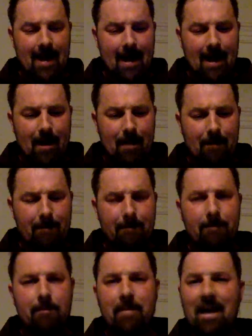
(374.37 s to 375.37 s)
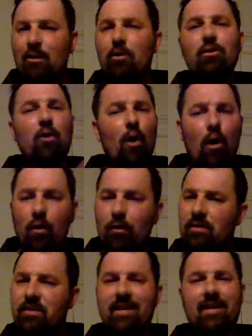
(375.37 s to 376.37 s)
I learned all
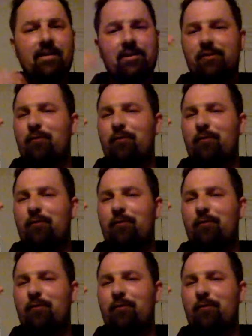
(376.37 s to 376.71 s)
those things,